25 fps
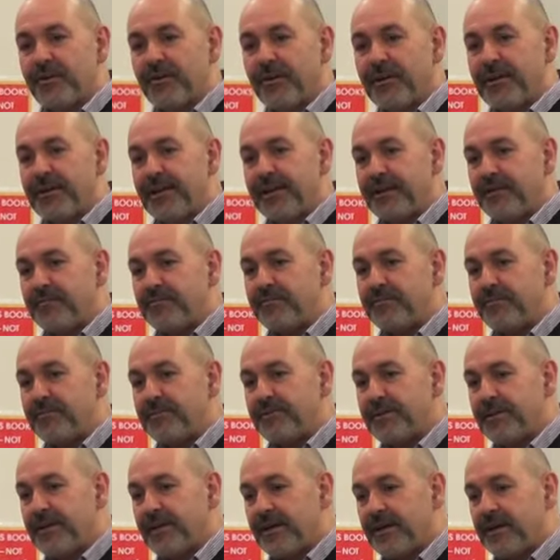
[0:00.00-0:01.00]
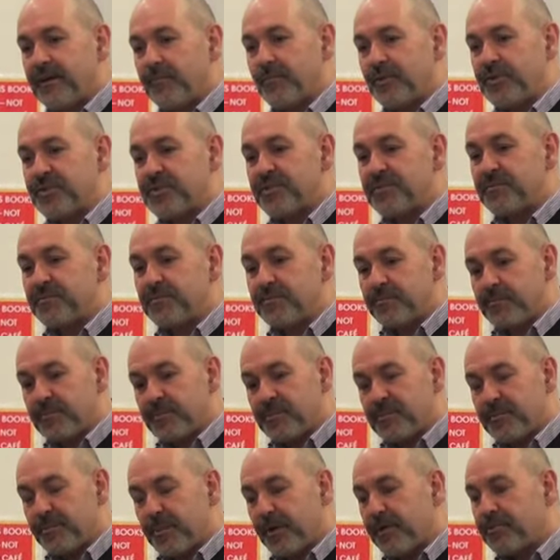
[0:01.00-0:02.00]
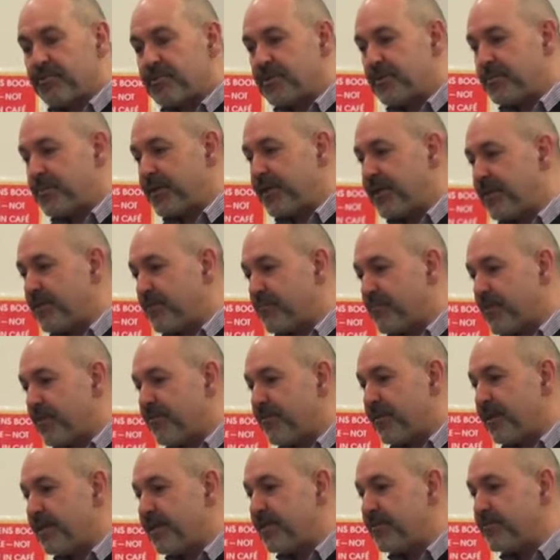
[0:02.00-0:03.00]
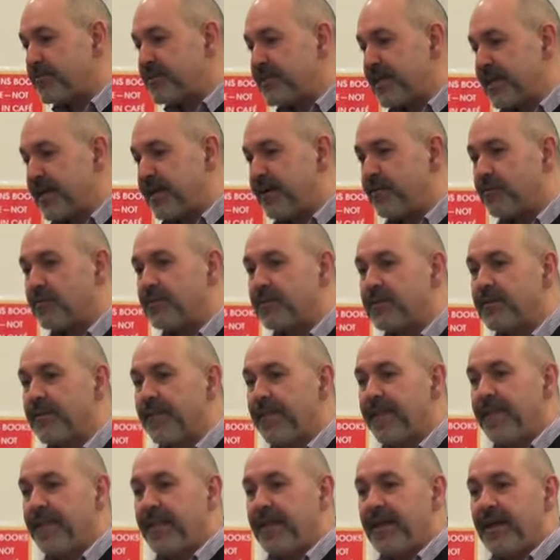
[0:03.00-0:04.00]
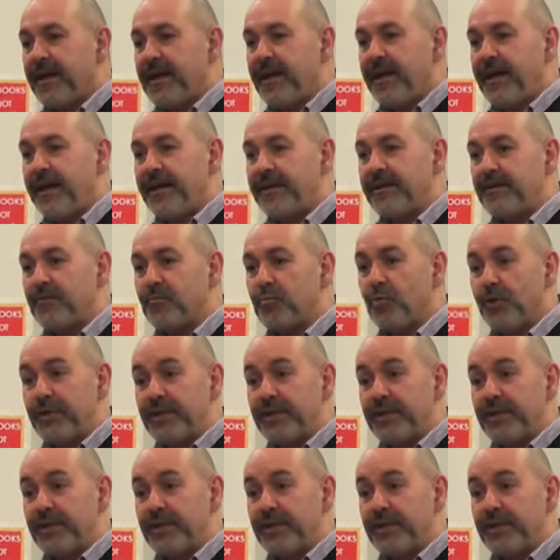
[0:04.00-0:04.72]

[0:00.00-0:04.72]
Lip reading: where I live, which is supposed to be the rough end of town, and